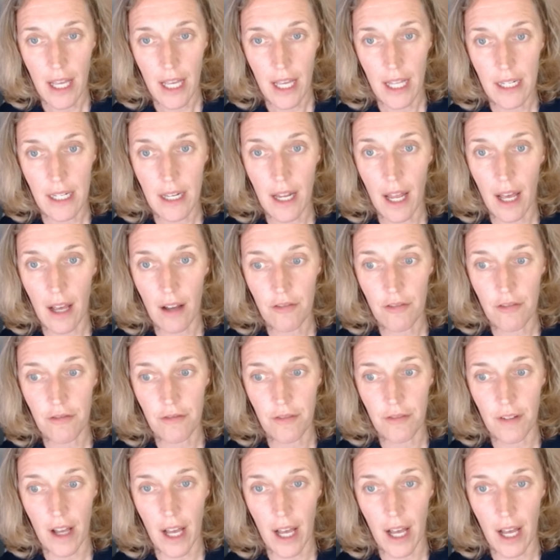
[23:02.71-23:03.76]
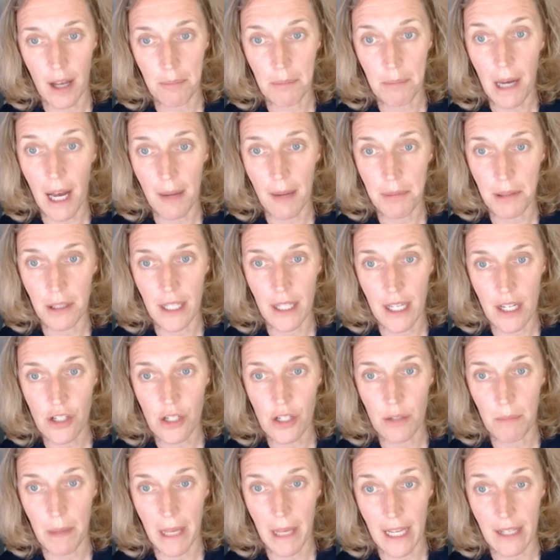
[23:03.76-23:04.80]
enough
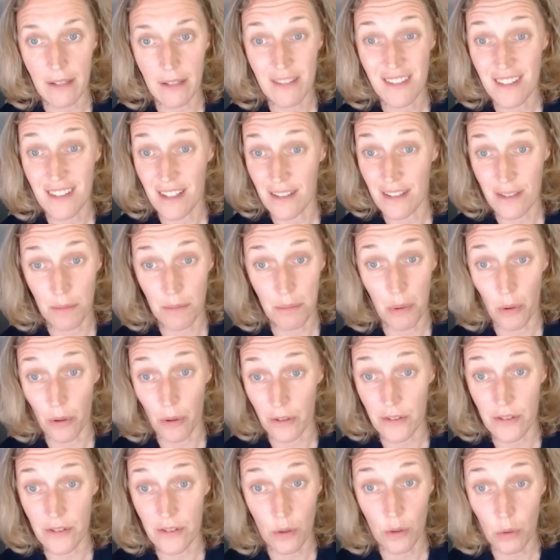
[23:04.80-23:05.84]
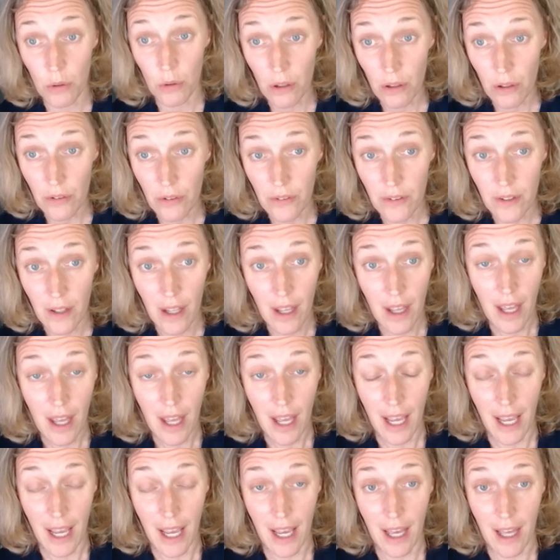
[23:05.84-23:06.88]
population base to support schools
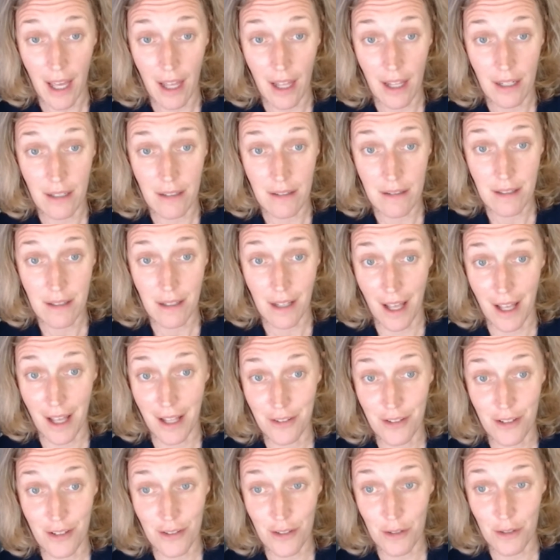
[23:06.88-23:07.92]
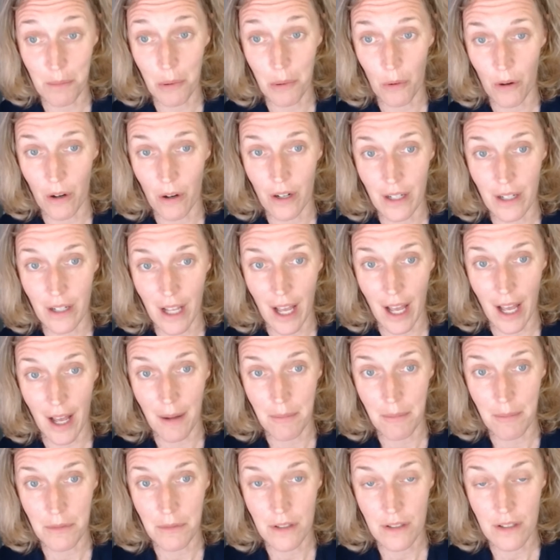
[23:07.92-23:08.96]
and to support
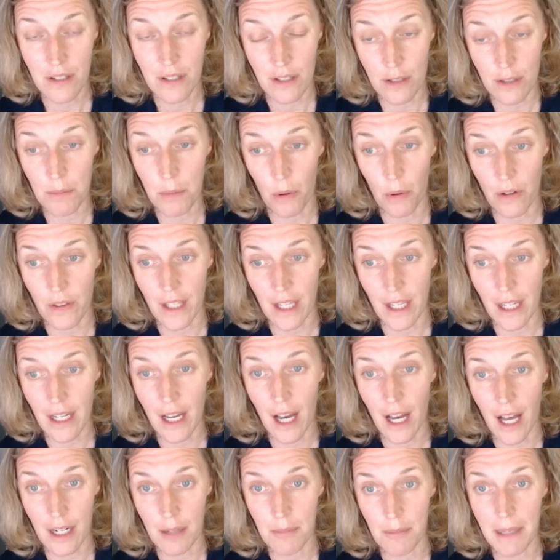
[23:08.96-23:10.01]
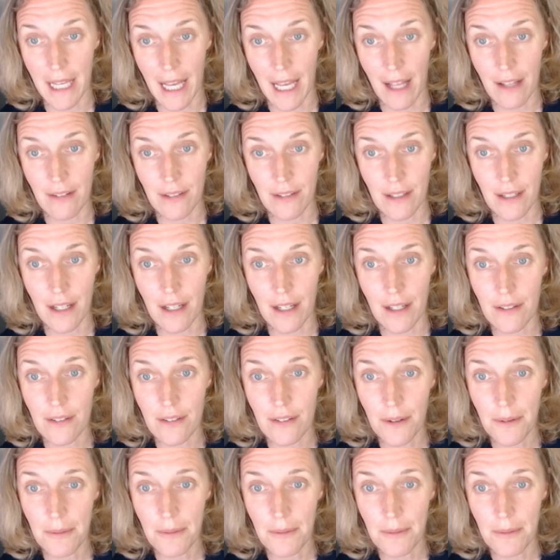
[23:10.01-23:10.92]
the economy as it is.